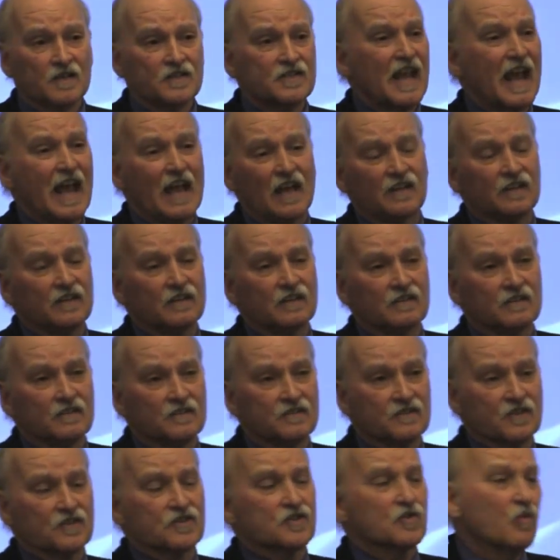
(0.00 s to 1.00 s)
10
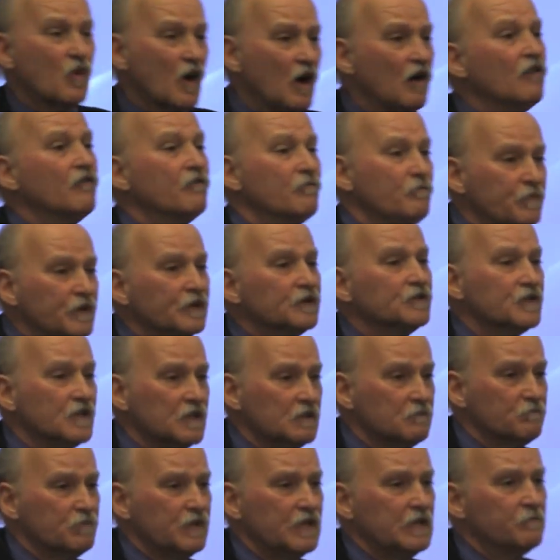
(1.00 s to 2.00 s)
to 12
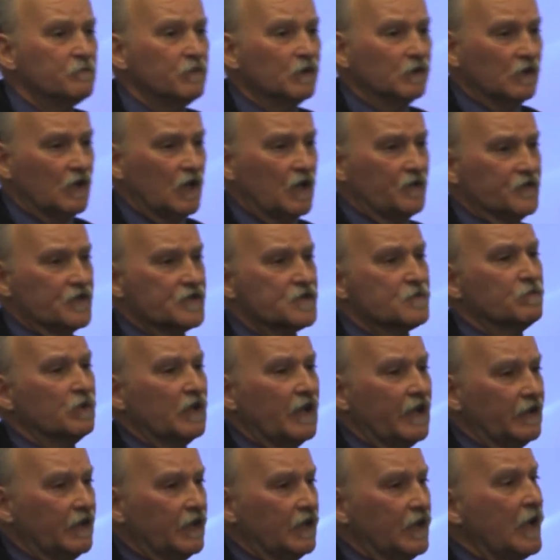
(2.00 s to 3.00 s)
billion people on this
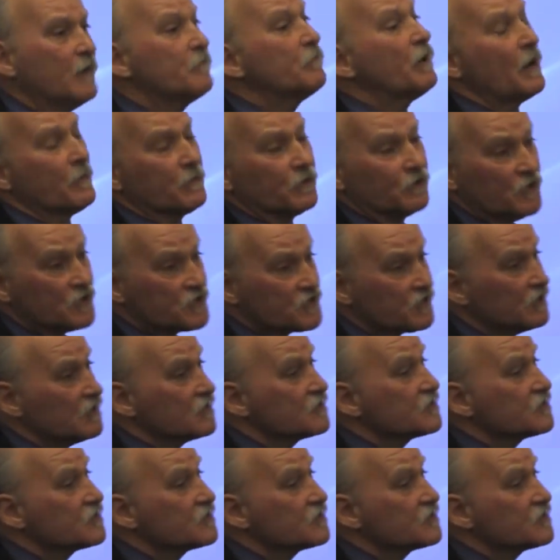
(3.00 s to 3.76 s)
planet, and population